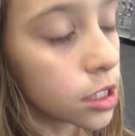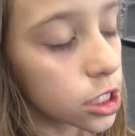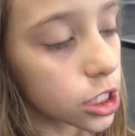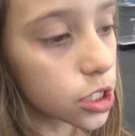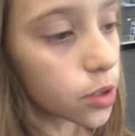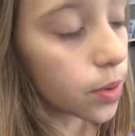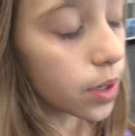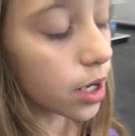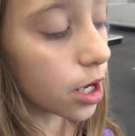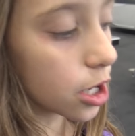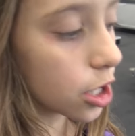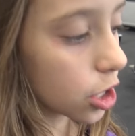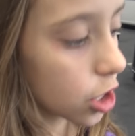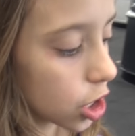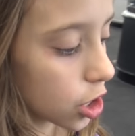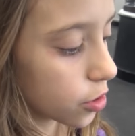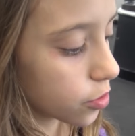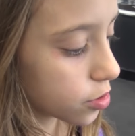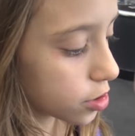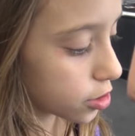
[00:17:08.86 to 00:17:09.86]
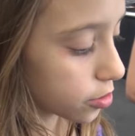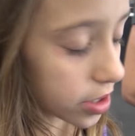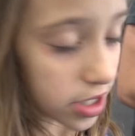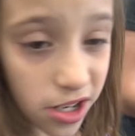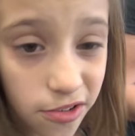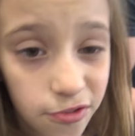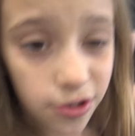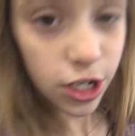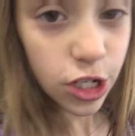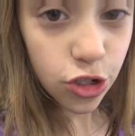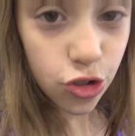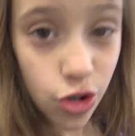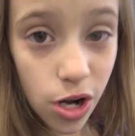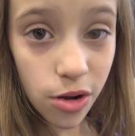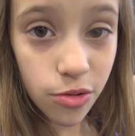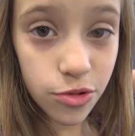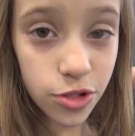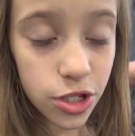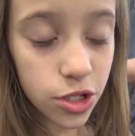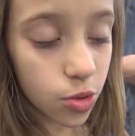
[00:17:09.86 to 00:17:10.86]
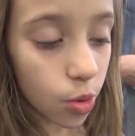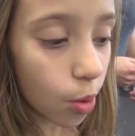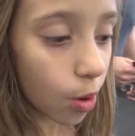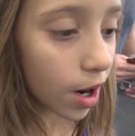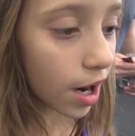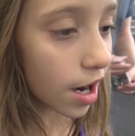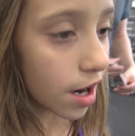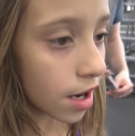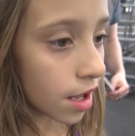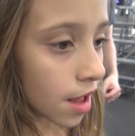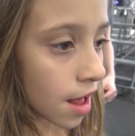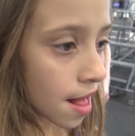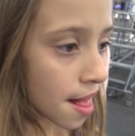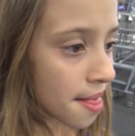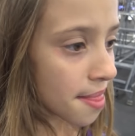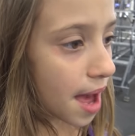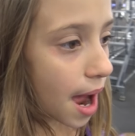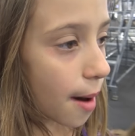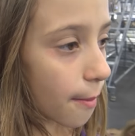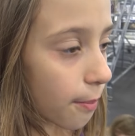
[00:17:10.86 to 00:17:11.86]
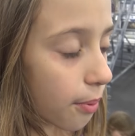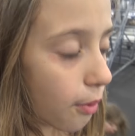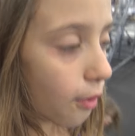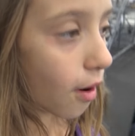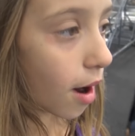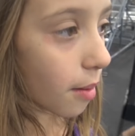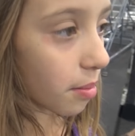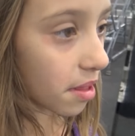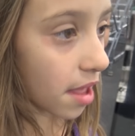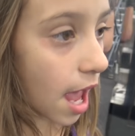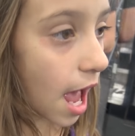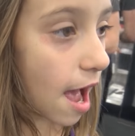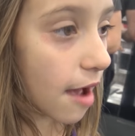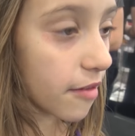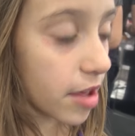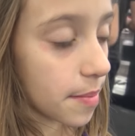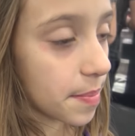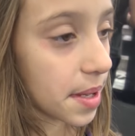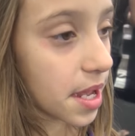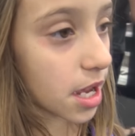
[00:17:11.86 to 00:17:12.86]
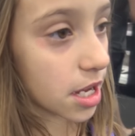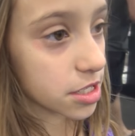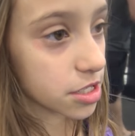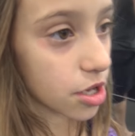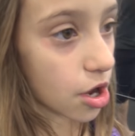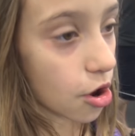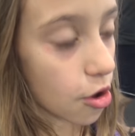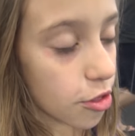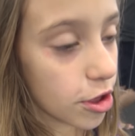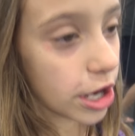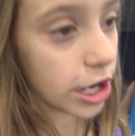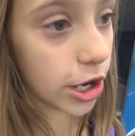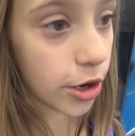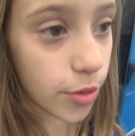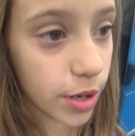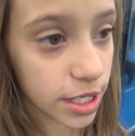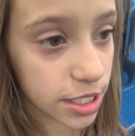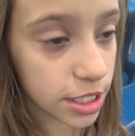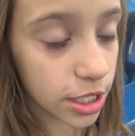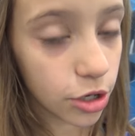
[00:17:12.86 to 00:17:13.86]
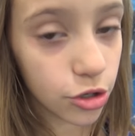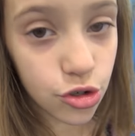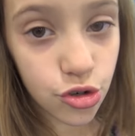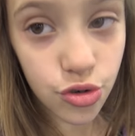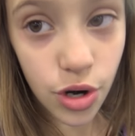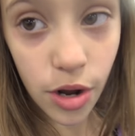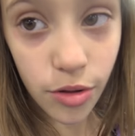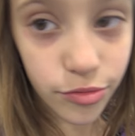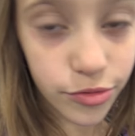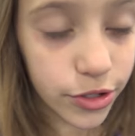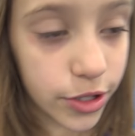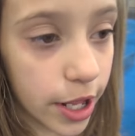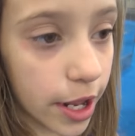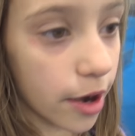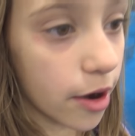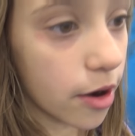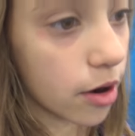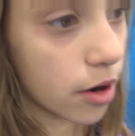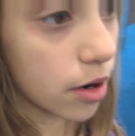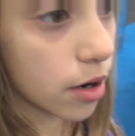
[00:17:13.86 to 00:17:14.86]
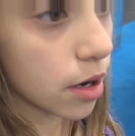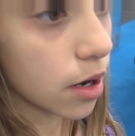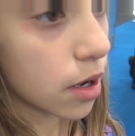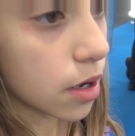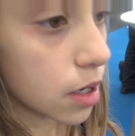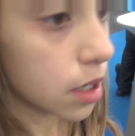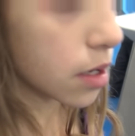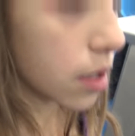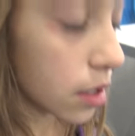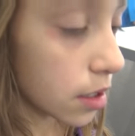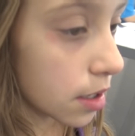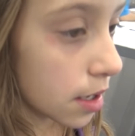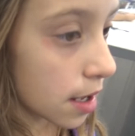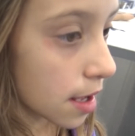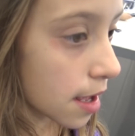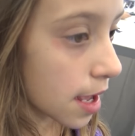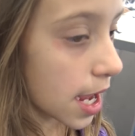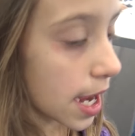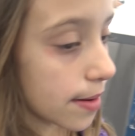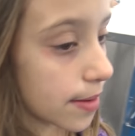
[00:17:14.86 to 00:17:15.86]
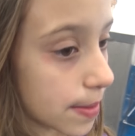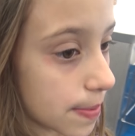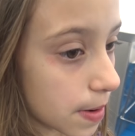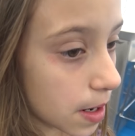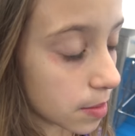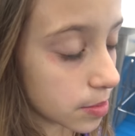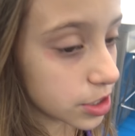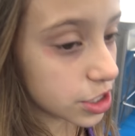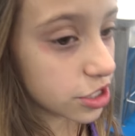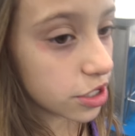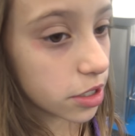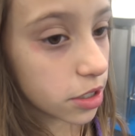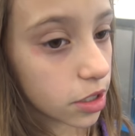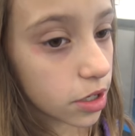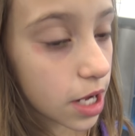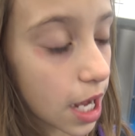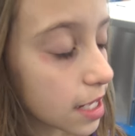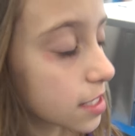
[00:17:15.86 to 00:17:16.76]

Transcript: so we're gonna go to a different drone store that probably had it because all they do is sell drones there. And we're probably just gonna look